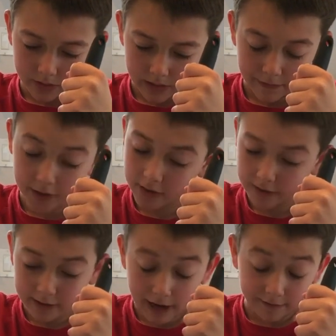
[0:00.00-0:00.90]
if you
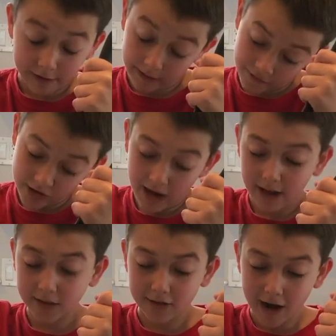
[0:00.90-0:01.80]

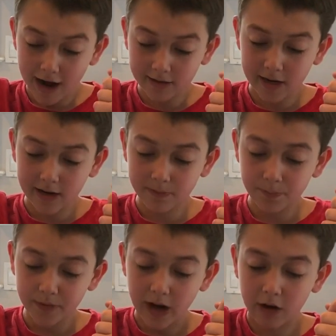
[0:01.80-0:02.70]
guys are not done,
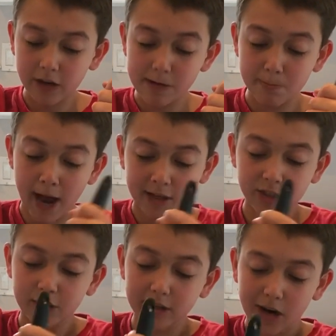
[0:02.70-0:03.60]
I'll keep
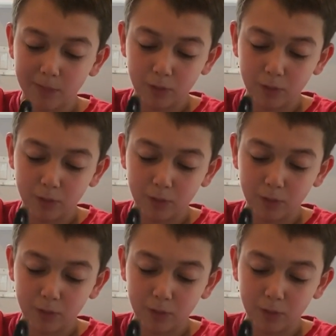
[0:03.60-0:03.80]
mashing it up